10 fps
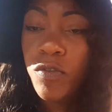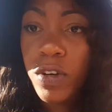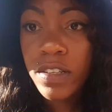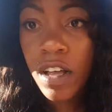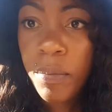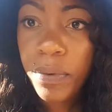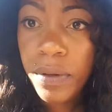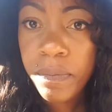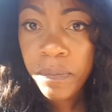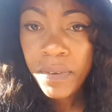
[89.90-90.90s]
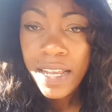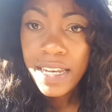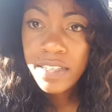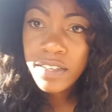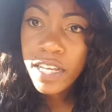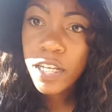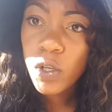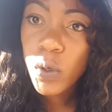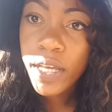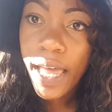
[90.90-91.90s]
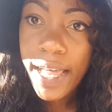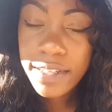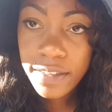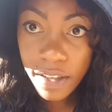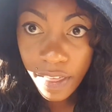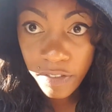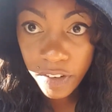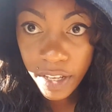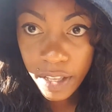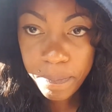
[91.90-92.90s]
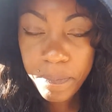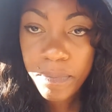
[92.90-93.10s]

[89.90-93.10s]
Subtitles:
for example, let's take a look at South Africa.